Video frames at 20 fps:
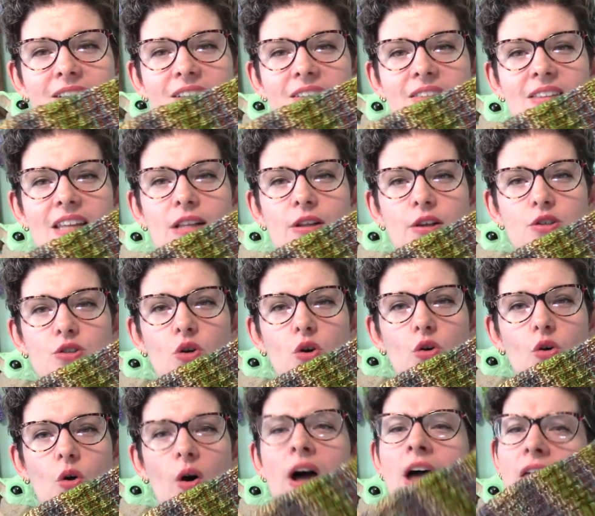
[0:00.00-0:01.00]
they look so
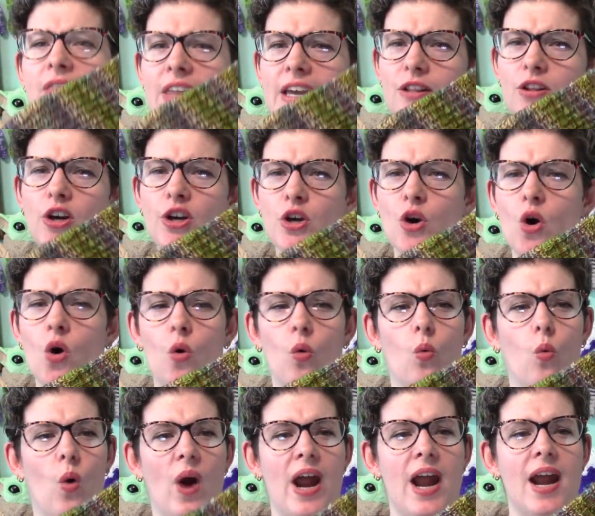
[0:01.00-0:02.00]
cool. They look
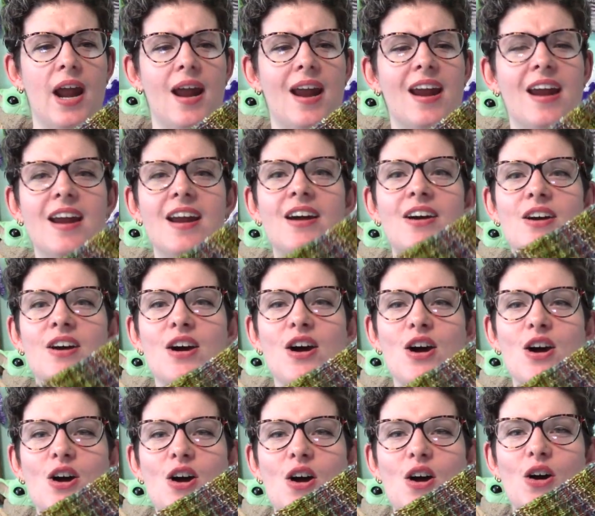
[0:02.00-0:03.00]
way
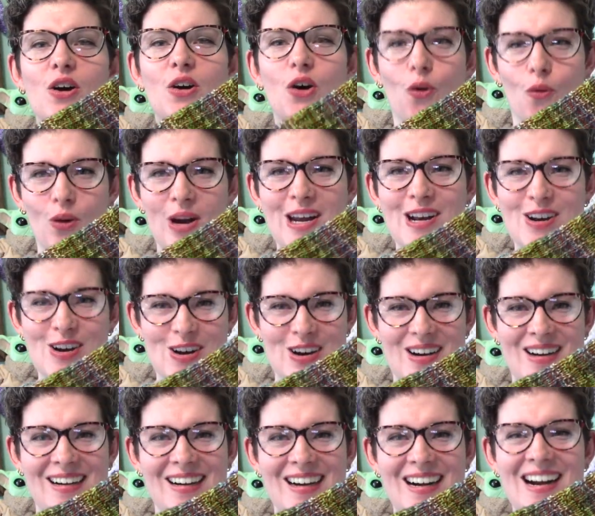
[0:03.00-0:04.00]
greener
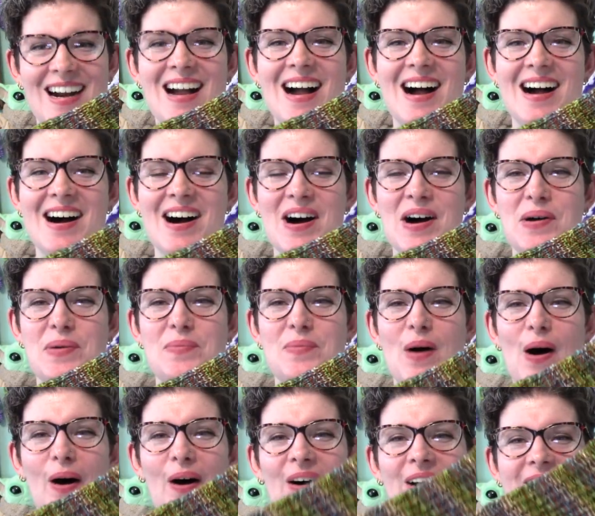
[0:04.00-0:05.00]

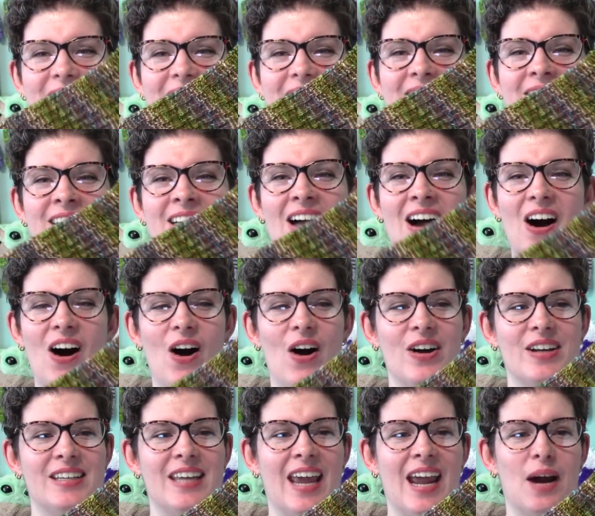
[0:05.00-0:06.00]
on
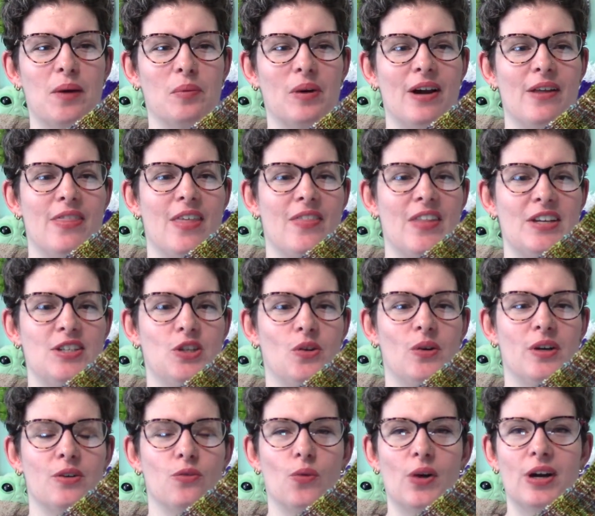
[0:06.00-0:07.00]
camera than they do
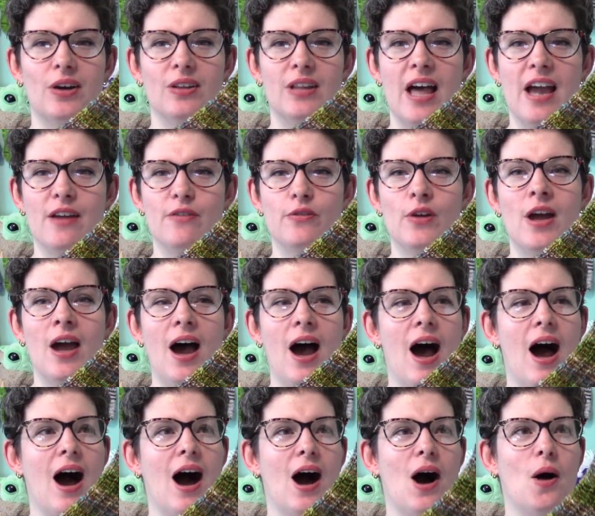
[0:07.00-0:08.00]
in real life.
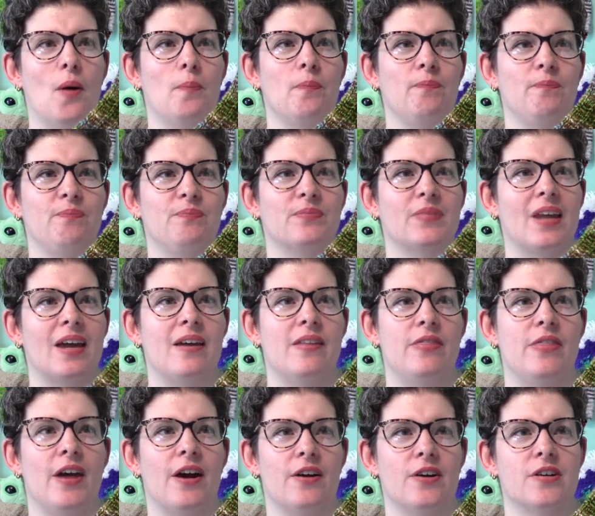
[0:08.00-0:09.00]

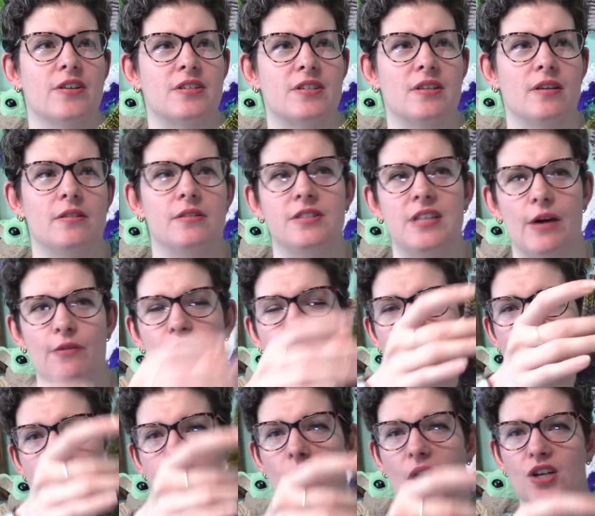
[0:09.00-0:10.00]
There's
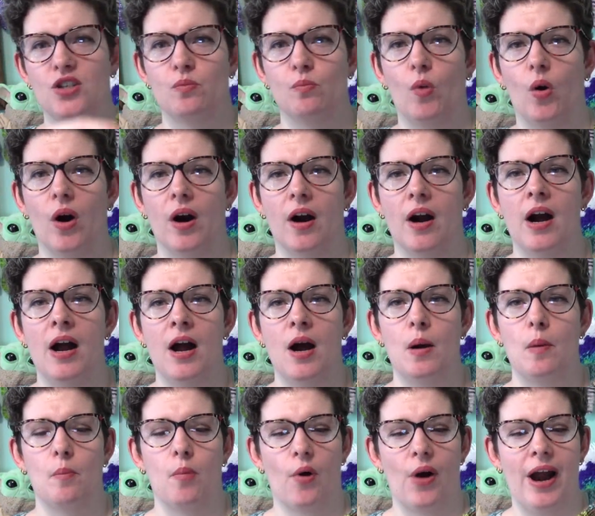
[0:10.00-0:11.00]
definitely much more
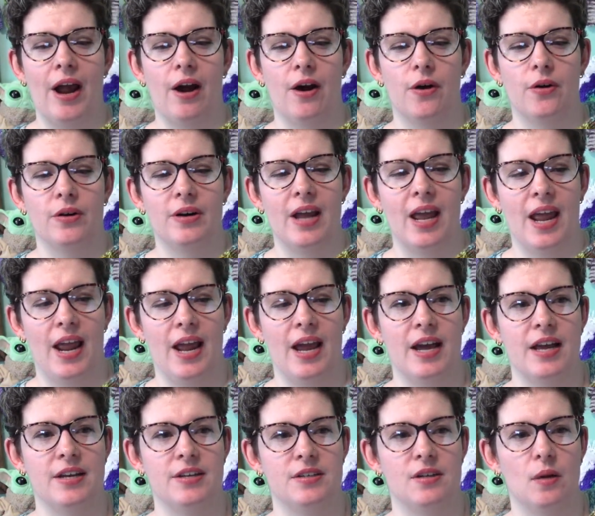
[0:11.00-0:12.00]
brown
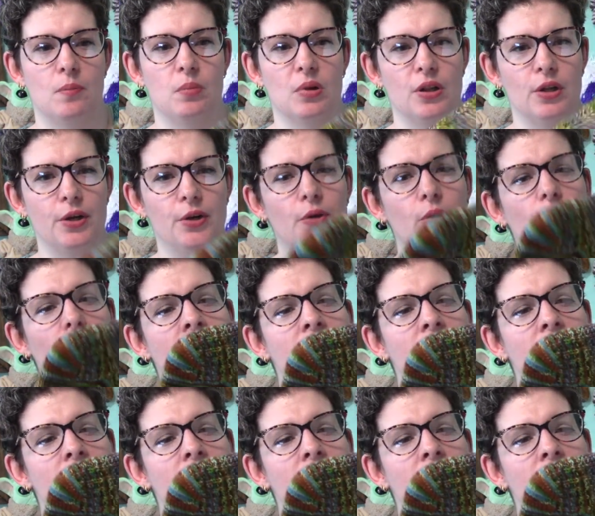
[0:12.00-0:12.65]
and blue